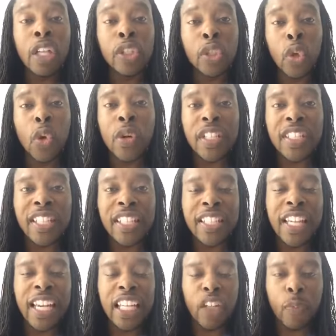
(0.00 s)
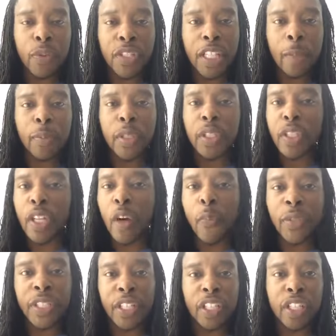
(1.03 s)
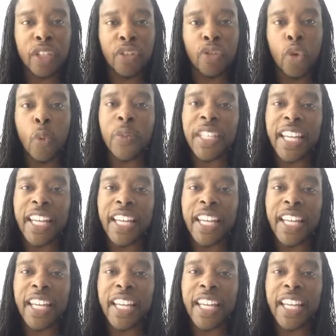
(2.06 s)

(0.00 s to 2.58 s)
towards these negative perceptions of particular groups.